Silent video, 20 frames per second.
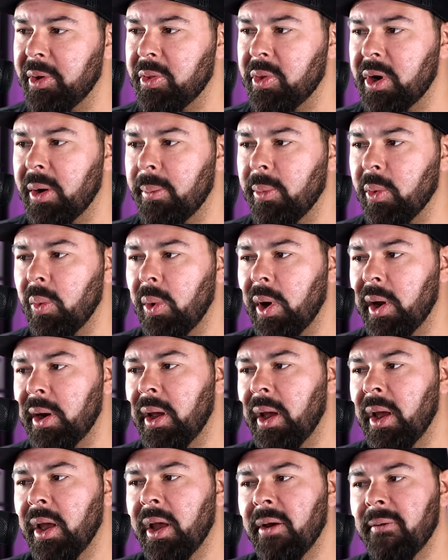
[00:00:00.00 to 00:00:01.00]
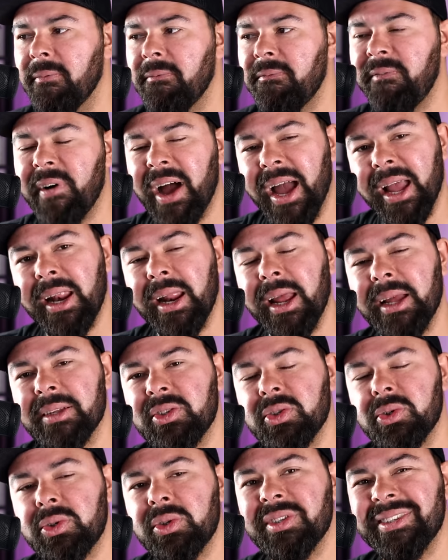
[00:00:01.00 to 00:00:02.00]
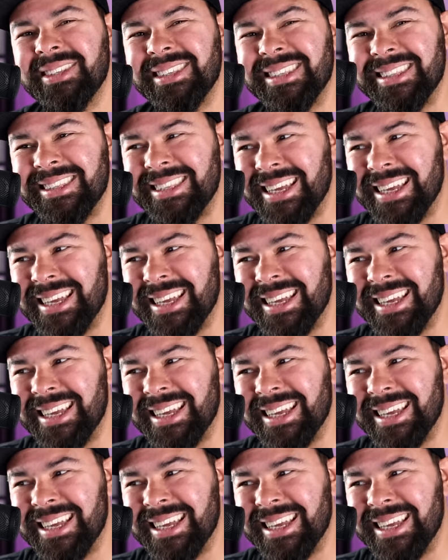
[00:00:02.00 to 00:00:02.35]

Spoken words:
They're the number one financial